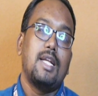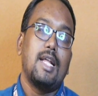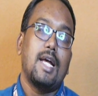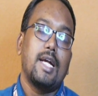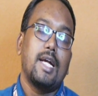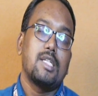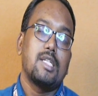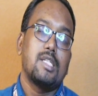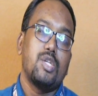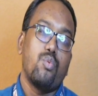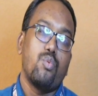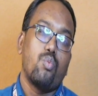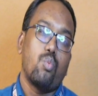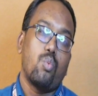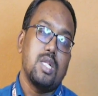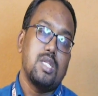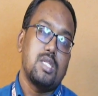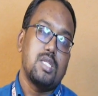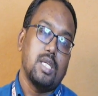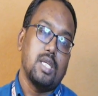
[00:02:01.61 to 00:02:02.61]
tags in
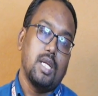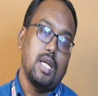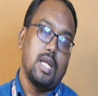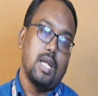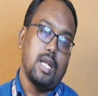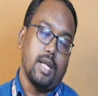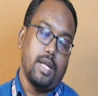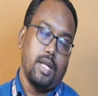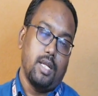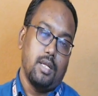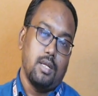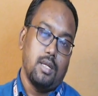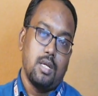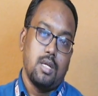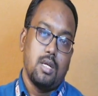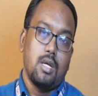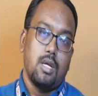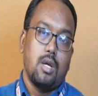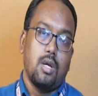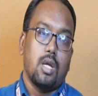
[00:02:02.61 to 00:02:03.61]
one single line.
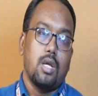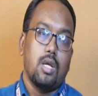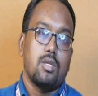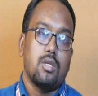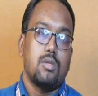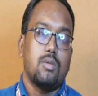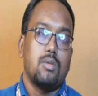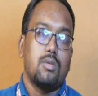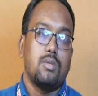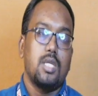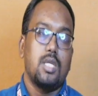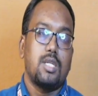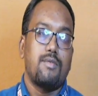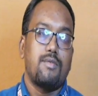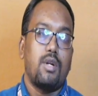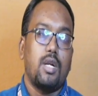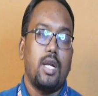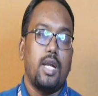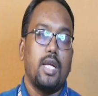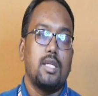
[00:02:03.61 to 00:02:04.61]
Okay, so just
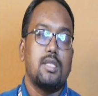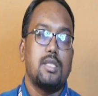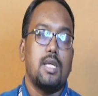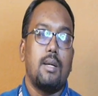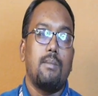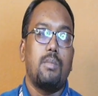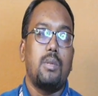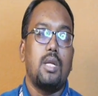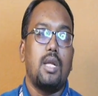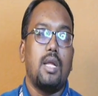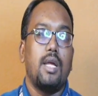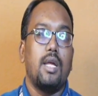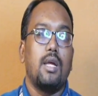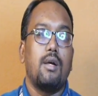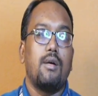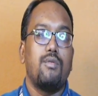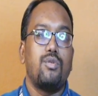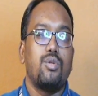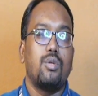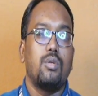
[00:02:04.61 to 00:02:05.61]
for an example, I
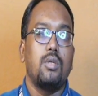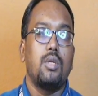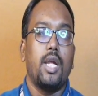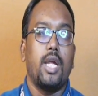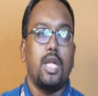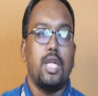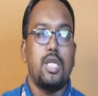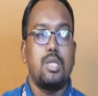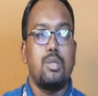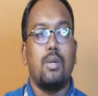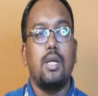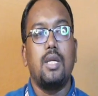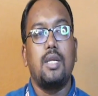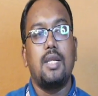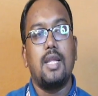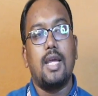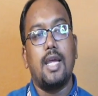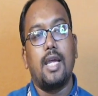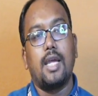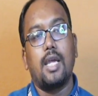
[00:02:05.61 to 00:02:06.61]
have shown h1
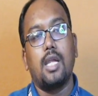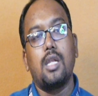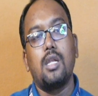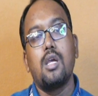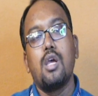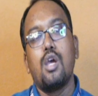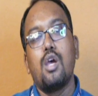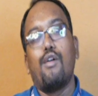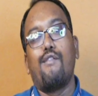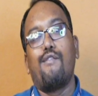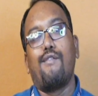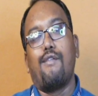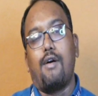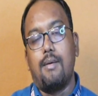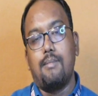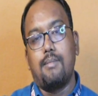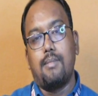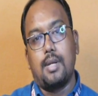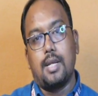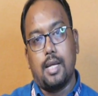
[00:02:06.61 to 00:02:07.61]
tag and
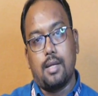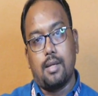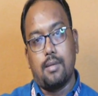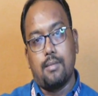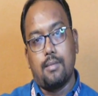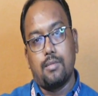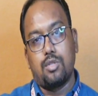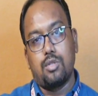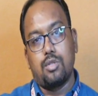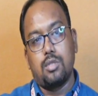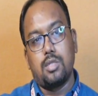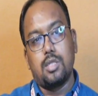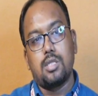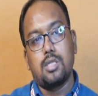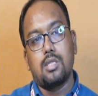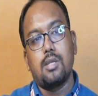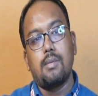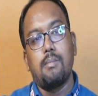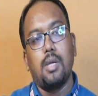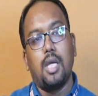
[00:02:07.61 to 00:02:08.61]
form tag. So this is
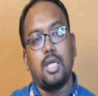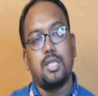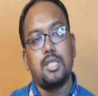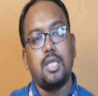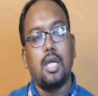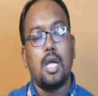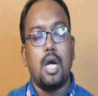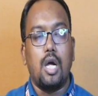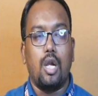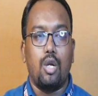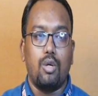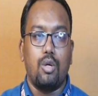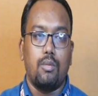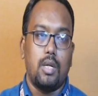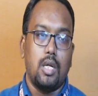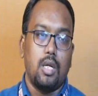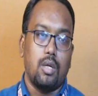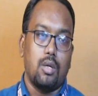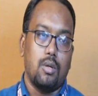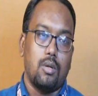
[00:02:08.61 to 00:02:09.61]
the basic hello
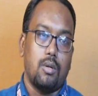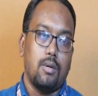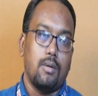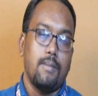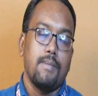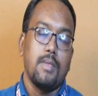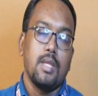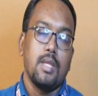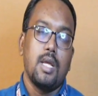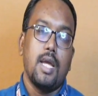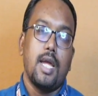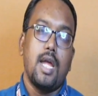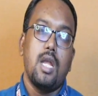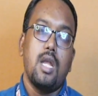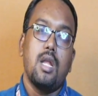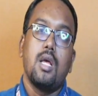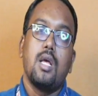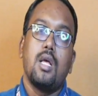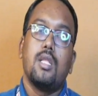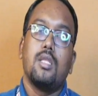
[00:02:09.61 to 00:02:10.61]
world code, and
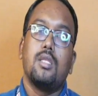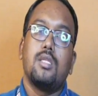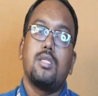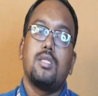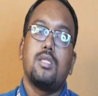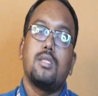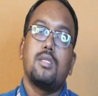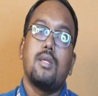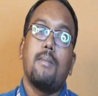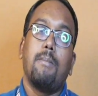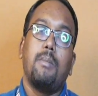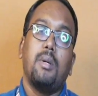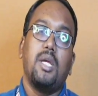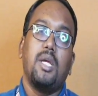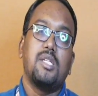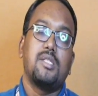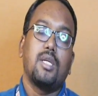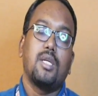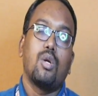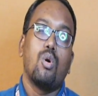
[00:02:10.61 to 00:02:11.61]
this is the
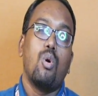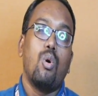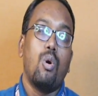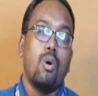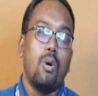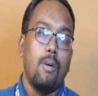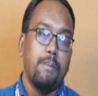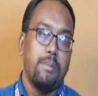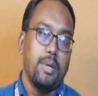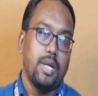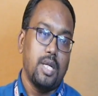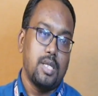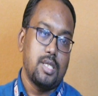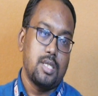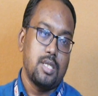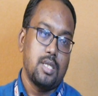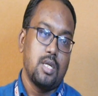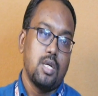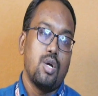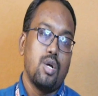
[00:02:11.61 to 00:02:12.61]
basic home
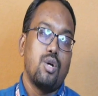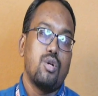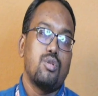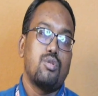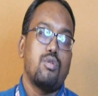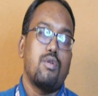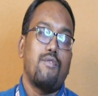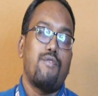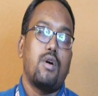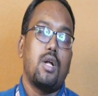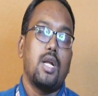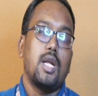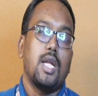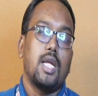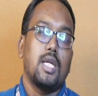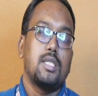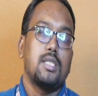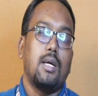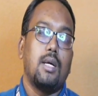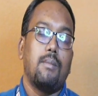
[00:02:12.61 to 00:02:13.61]
page. So for an
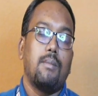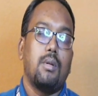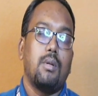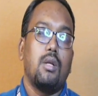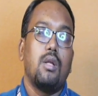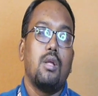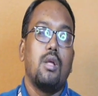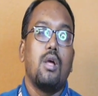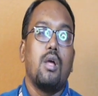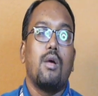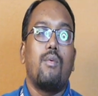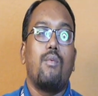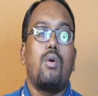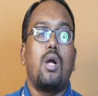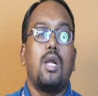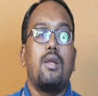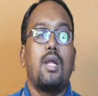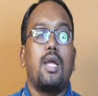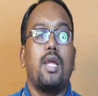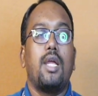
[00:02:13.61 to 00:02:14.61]
example,
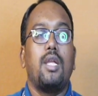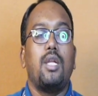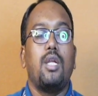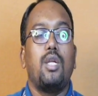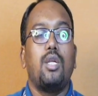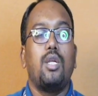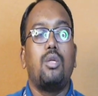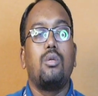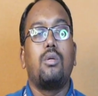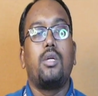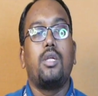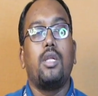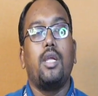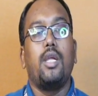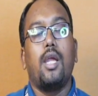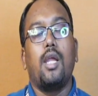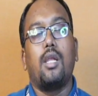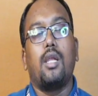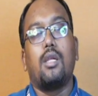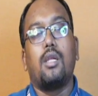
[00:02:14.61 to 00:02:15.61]
what I need to
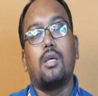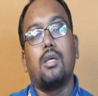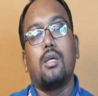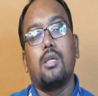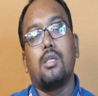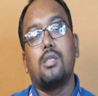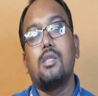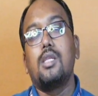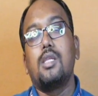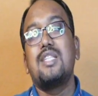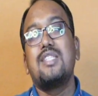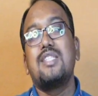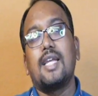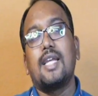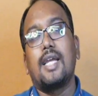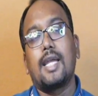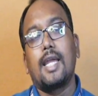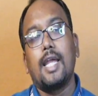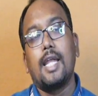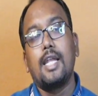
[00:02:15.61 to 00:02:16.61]
create the
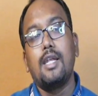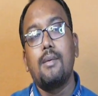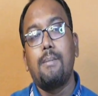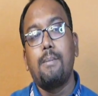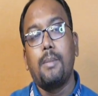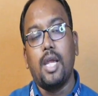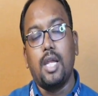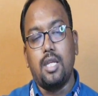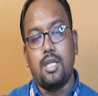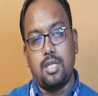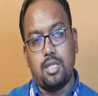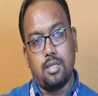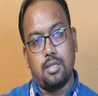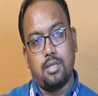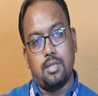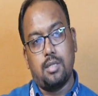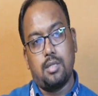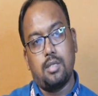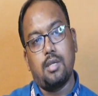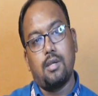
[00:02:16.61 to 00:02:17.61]
second page,
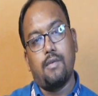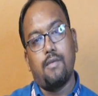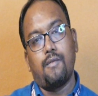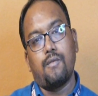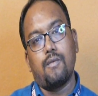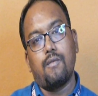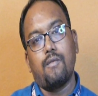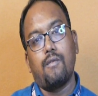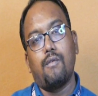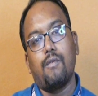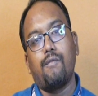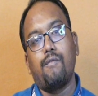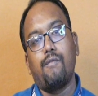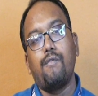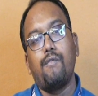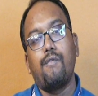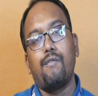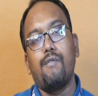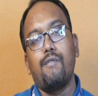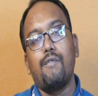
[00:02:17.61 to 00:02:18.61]
the
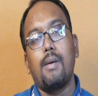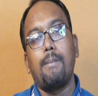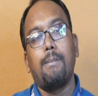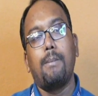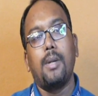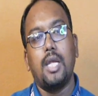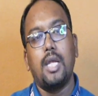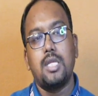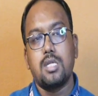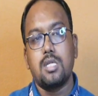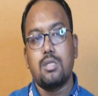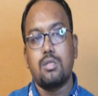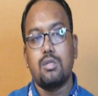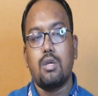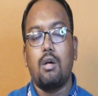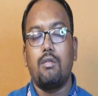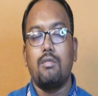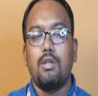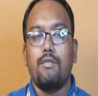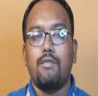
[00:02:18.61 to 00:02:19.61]
web pages
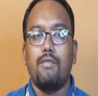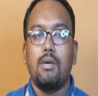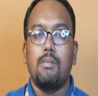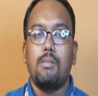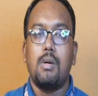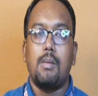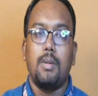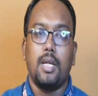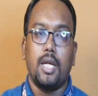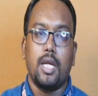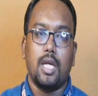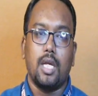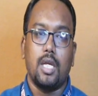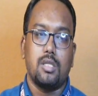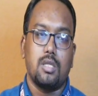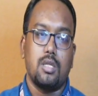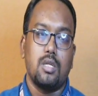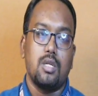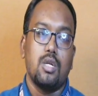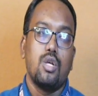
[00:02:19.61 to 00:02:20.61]
of the web
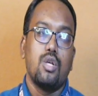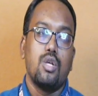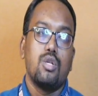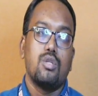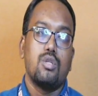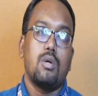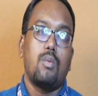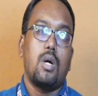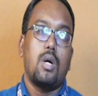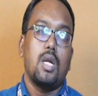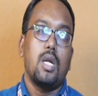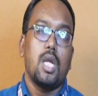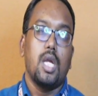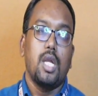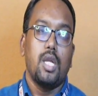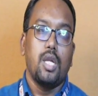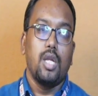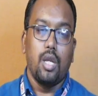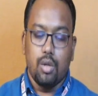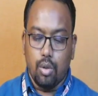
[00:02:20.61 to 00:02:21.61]
application. So what I
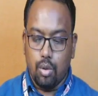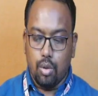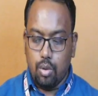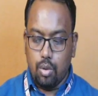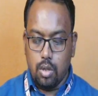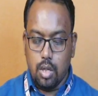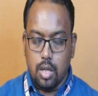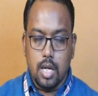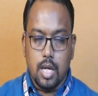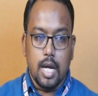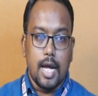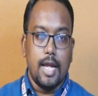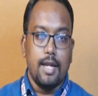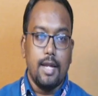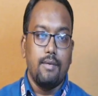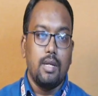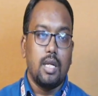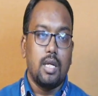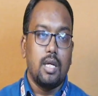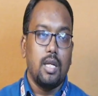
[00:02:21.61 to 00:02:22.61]
need to do, I
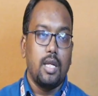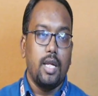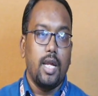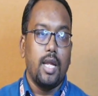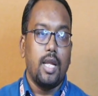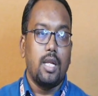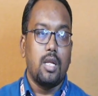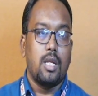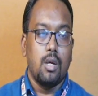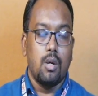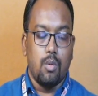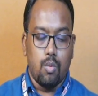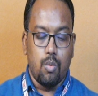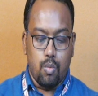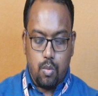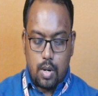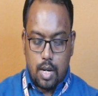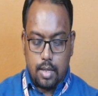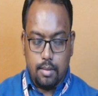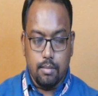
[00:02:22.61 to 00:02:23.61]
will create
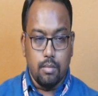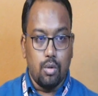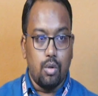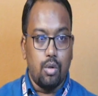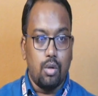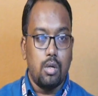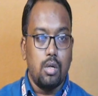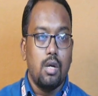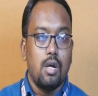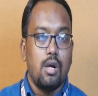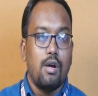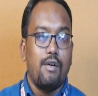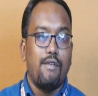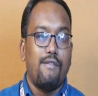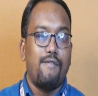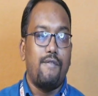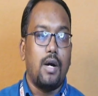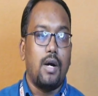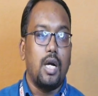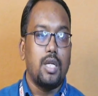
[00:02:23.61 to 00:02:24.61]
one more
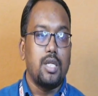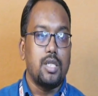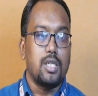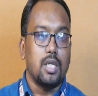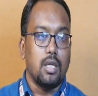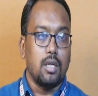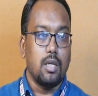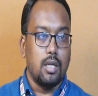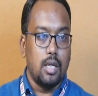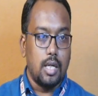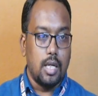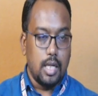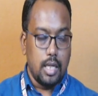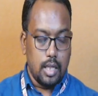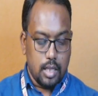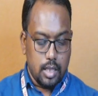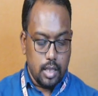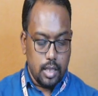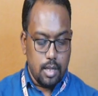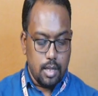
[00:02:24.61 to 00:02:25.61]
function. I'll
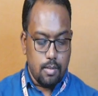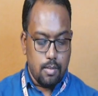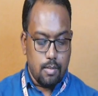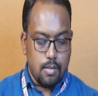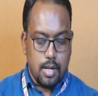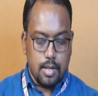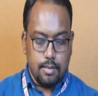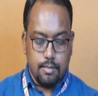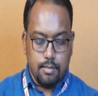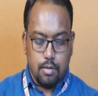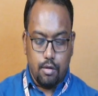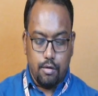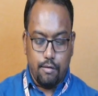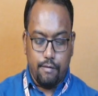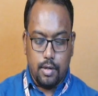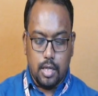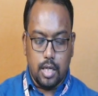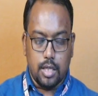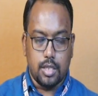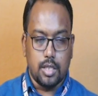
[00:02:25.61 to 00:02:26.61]
create one more
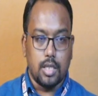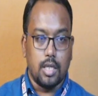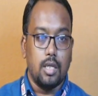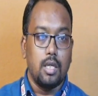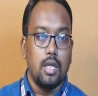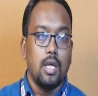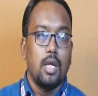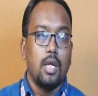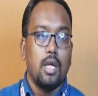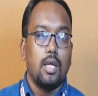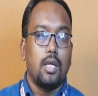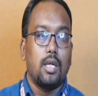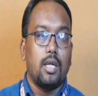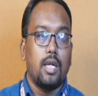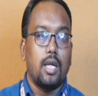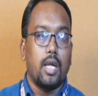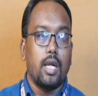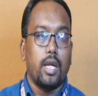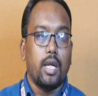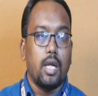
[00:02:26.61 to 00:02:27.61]
function,
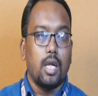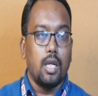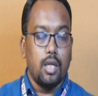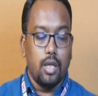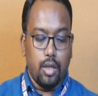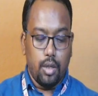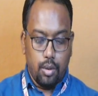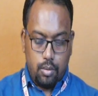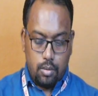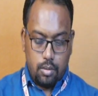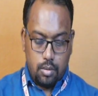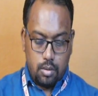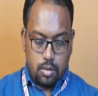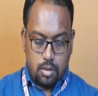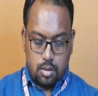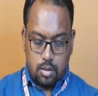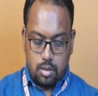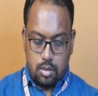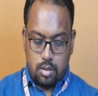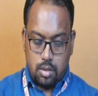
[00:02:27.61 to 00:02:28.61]
klu
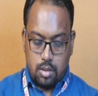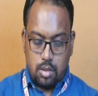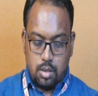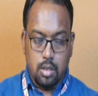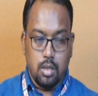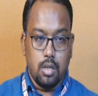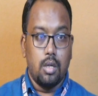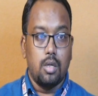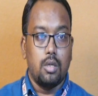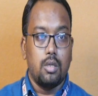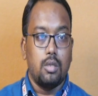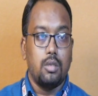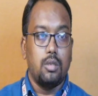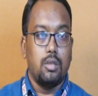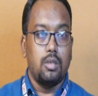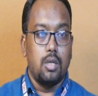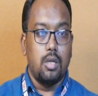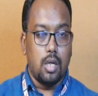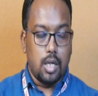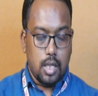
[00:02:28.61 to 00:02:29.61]

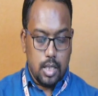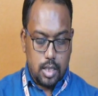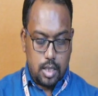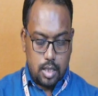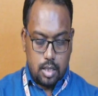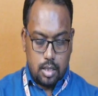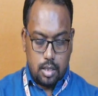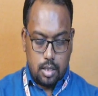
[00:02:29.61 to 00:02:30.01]
dot